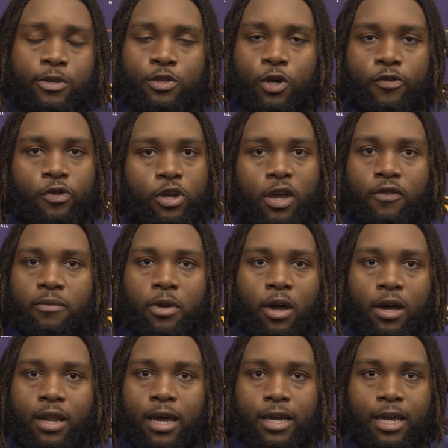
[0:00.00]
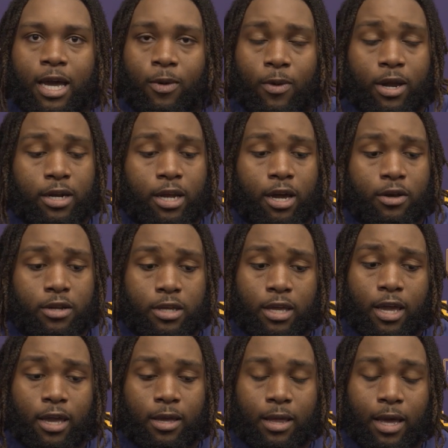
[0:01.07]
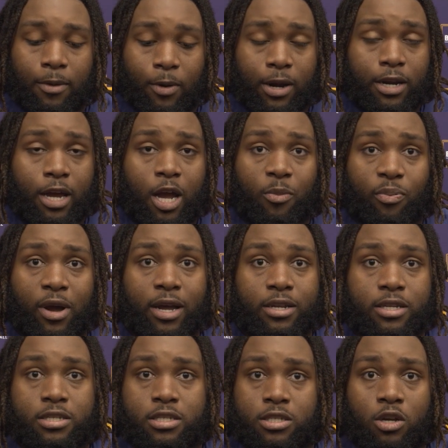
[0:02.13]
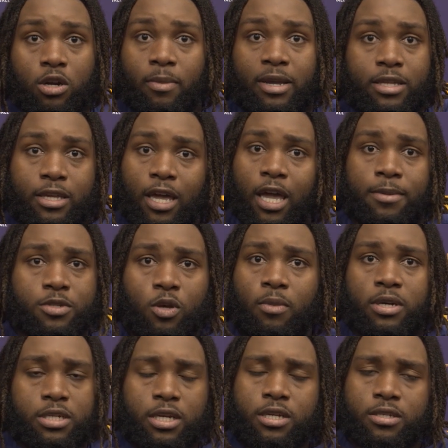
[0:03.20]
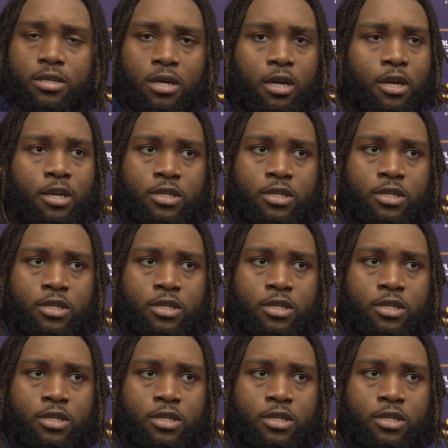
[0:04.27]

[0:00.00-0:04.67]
So if you're giving me all I got right now in the game, like right now in practice, it's gonna make the game so much easier.